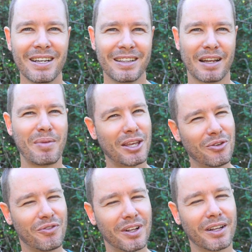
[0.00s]
that make you
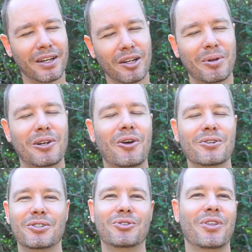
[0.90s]
feel a little bit
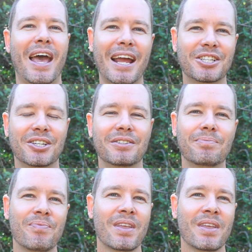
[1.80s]
closer to the action.